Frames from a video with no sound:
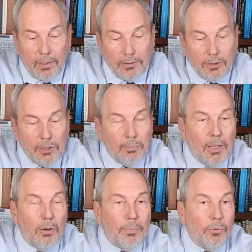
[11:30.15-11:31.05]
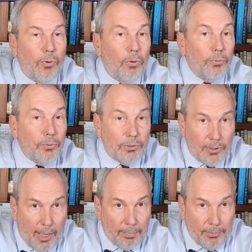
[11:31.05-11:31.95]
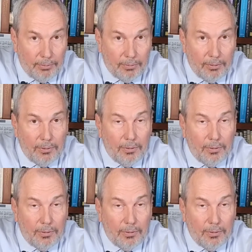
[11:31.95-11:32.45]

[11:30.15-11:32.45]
it doesn't seem to help at all, you stop it.